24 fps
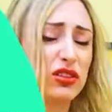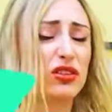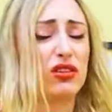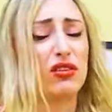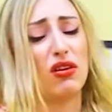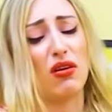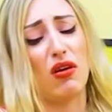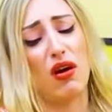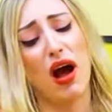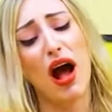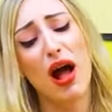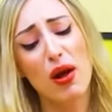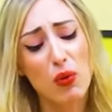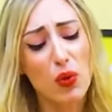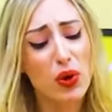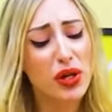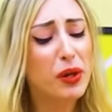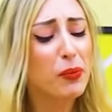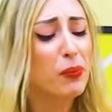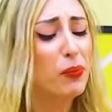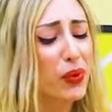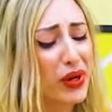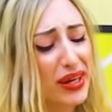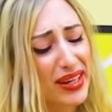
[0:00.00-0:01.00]
Oh, I
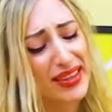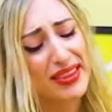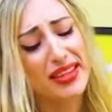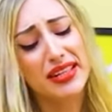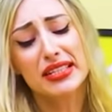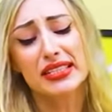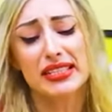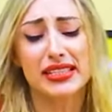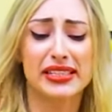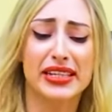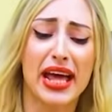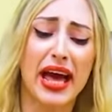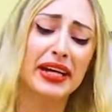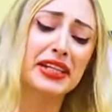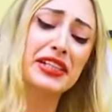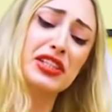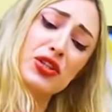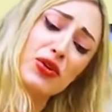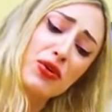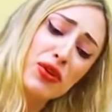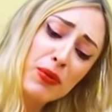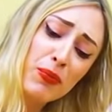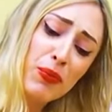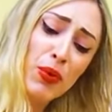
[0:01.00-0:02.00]
want to bring these snacks
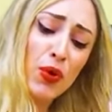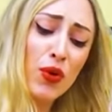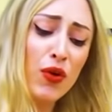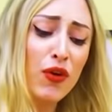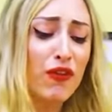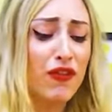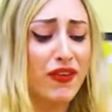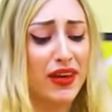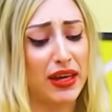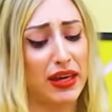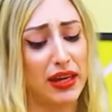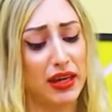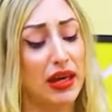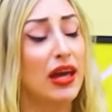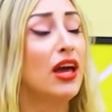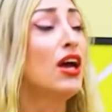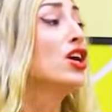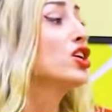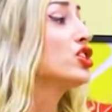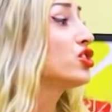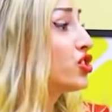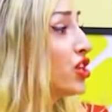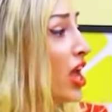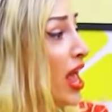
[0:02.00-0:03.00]
to the movie.
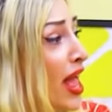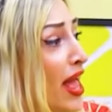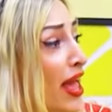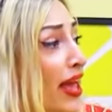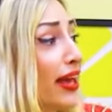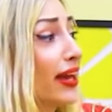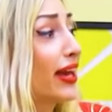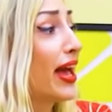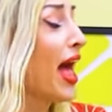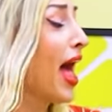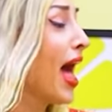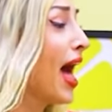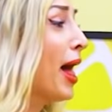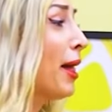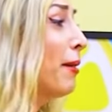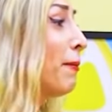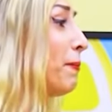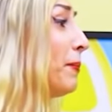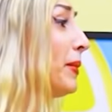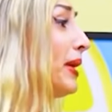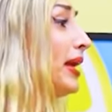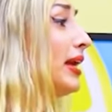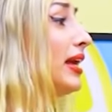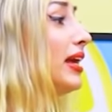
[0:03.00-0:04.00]
Jake,
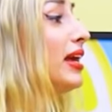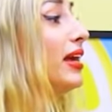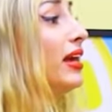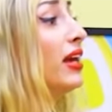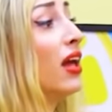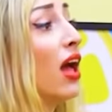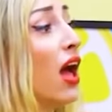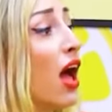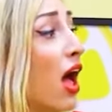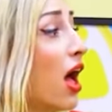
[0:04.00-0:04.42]
help me.